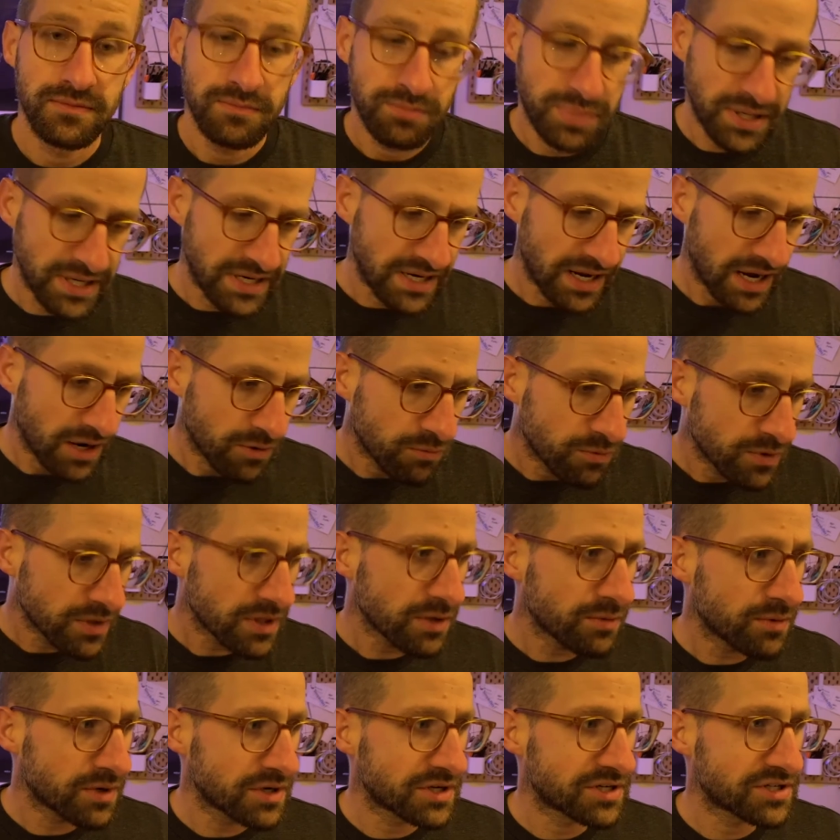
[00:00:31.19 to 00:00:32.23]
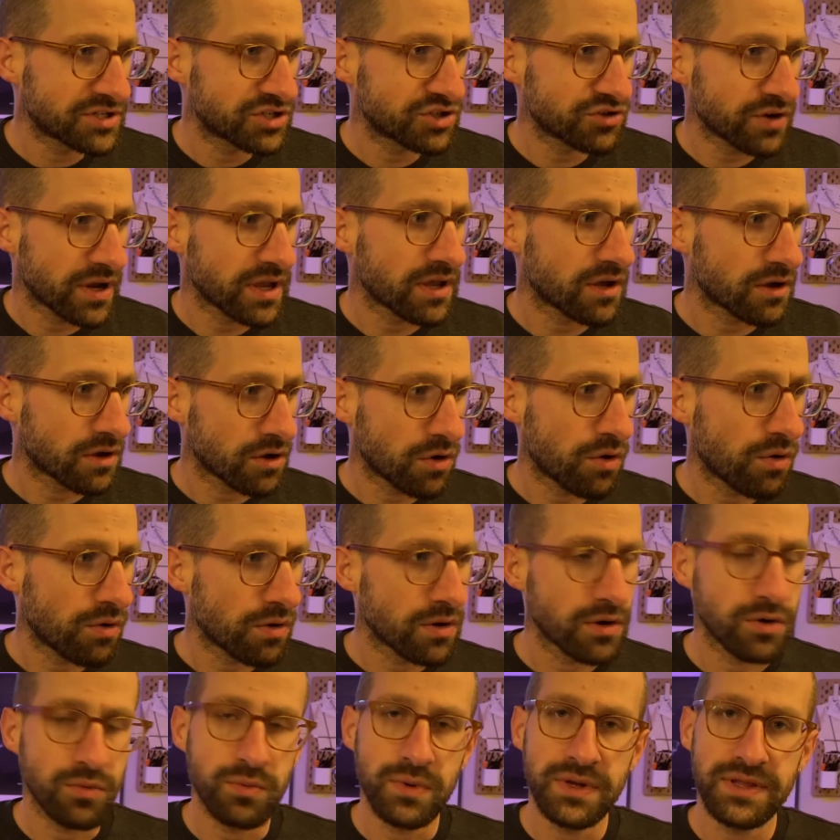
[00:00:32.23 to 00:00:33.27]
But I really wanted to strike a
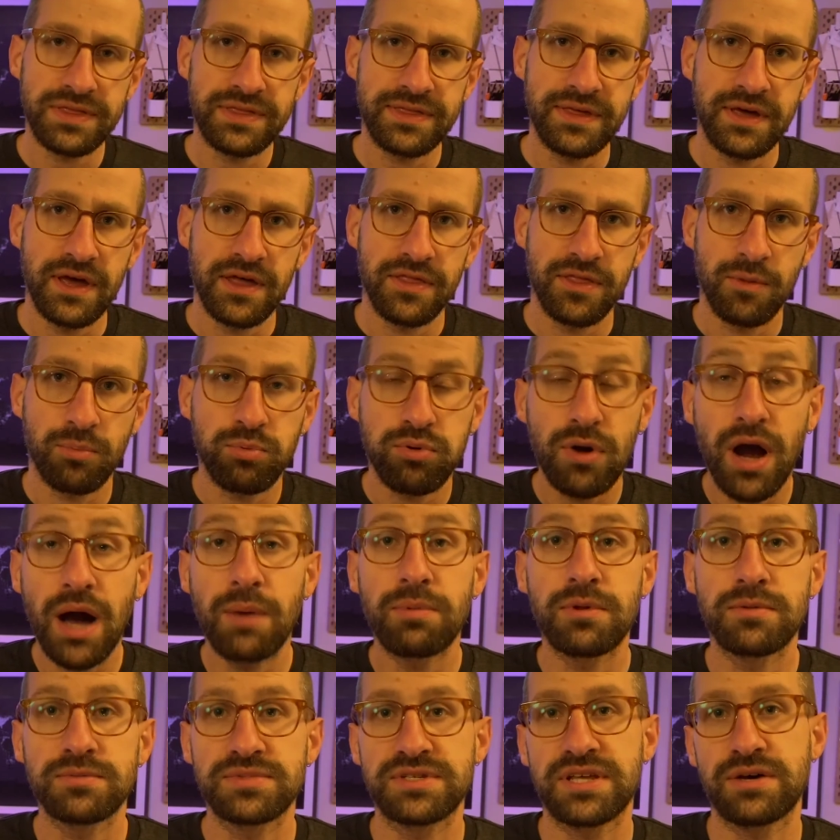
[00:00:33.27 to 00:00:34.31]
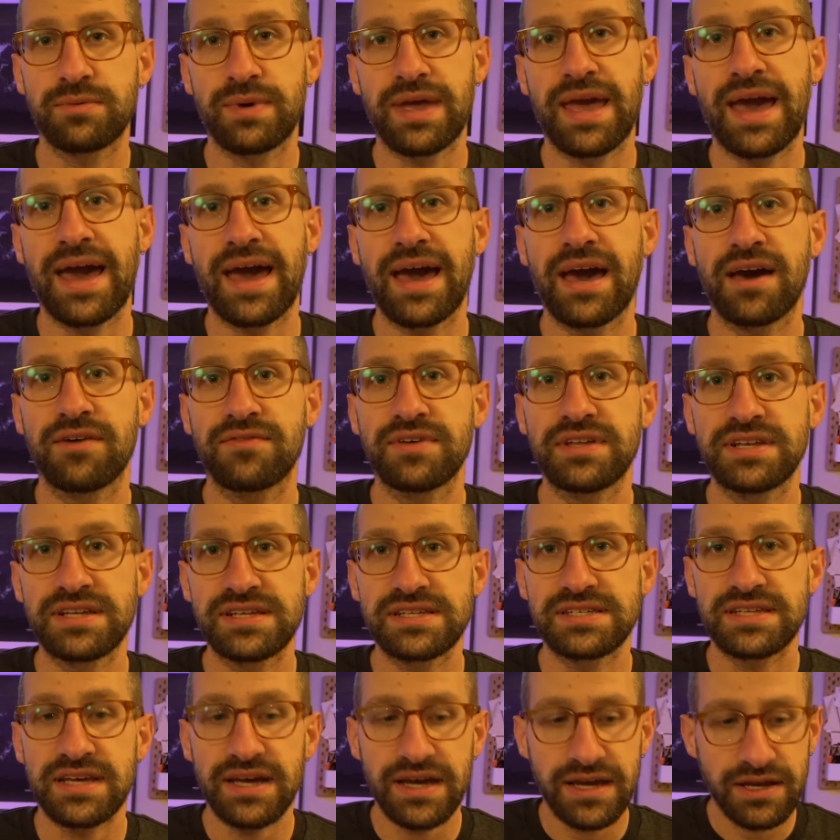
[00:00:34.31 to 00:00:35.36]
chord with the problems that we have in
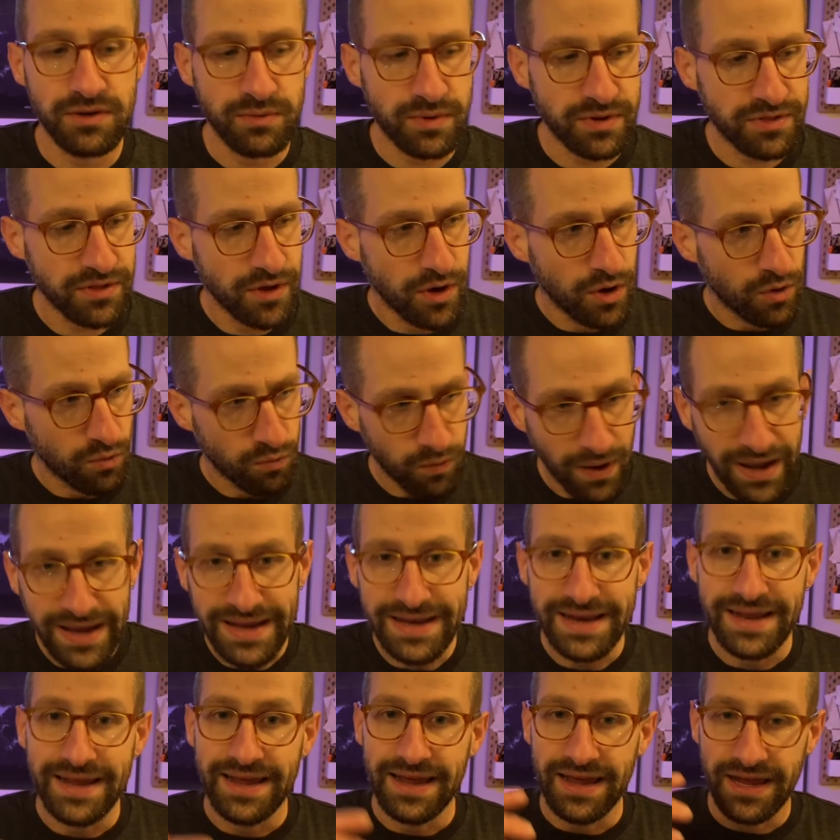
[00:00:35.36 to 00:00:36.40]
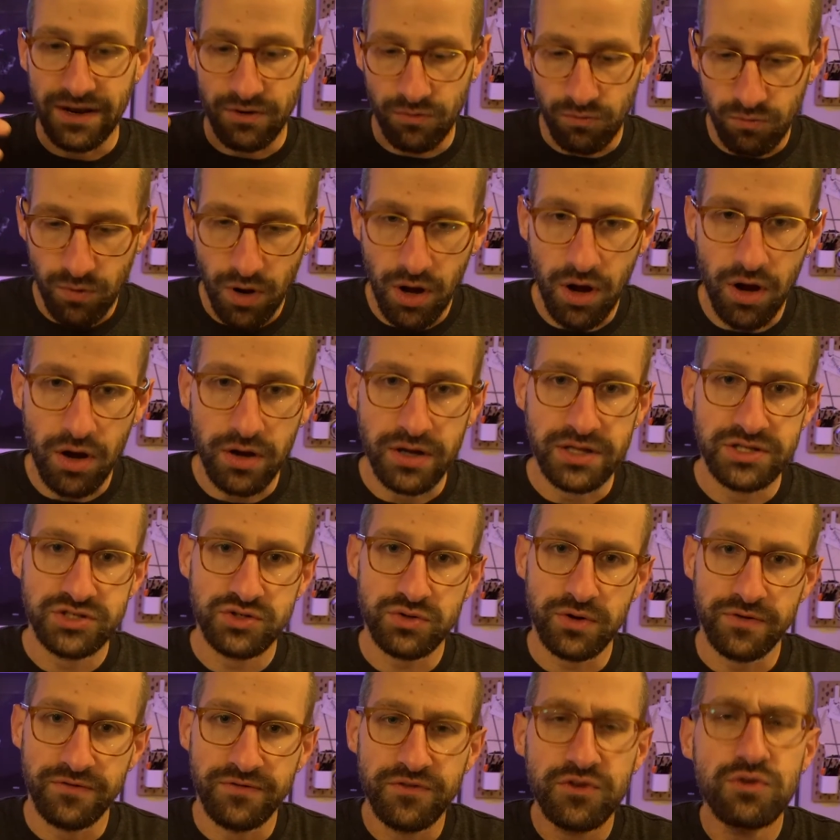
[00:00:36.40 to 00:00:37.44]
design with right and wrong, and
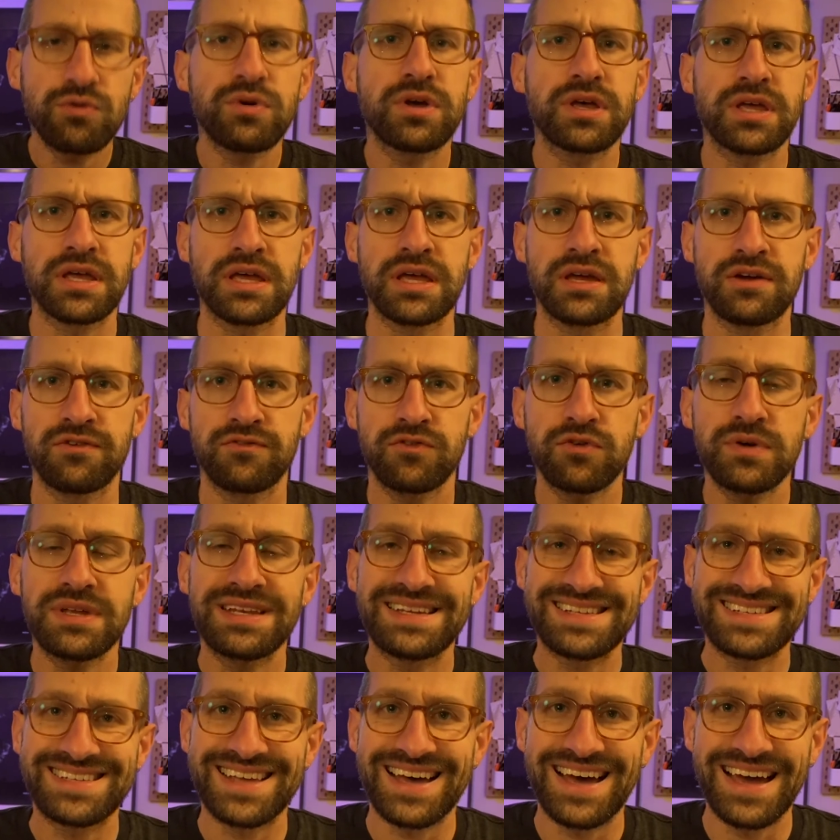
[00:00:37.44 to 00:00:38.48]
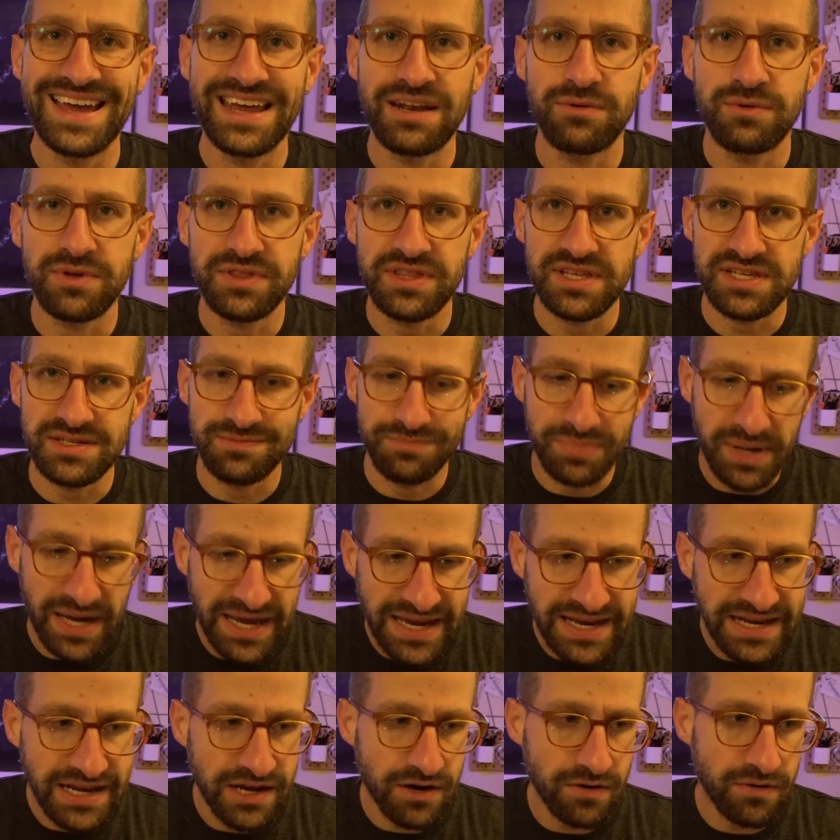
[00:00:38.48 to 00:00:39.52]
sort of viewing design with this
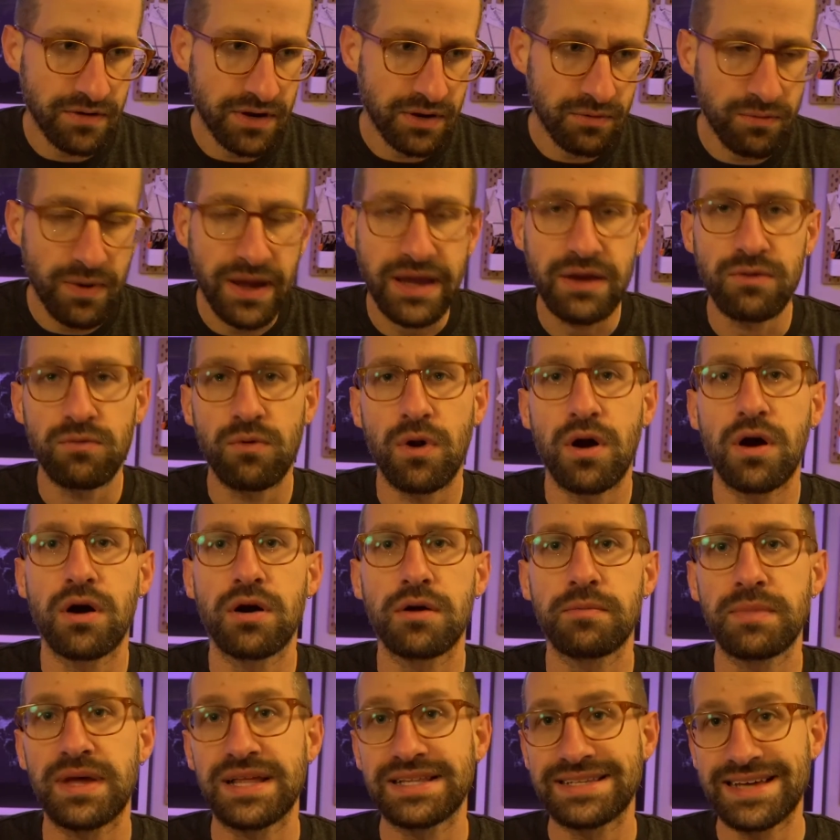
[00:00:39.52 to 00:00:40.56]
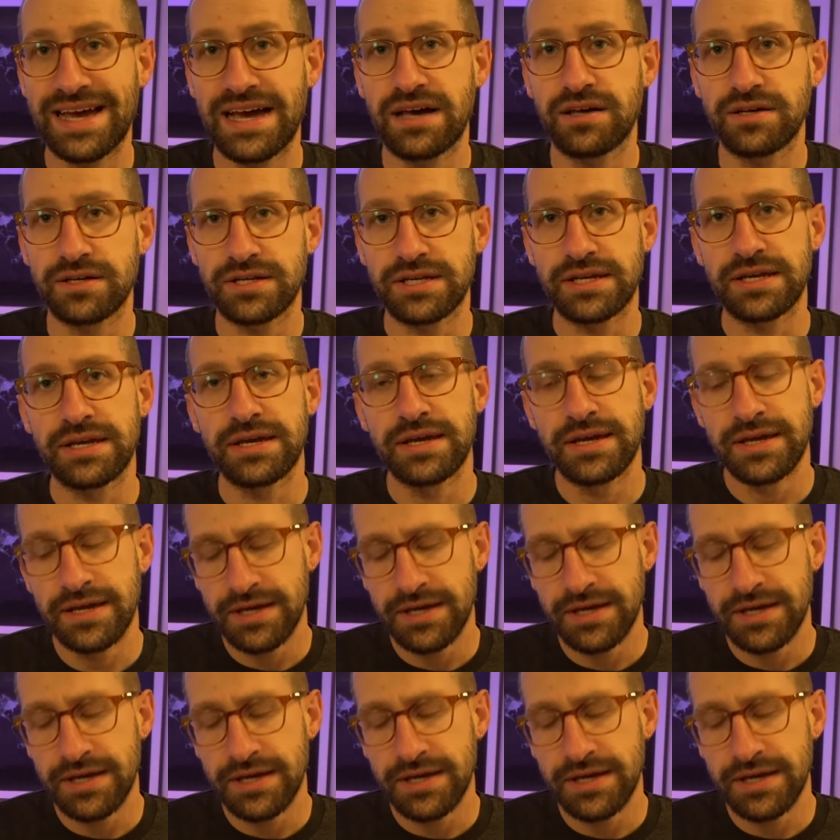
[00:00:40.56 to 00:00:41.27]
binary right-wrong mentality.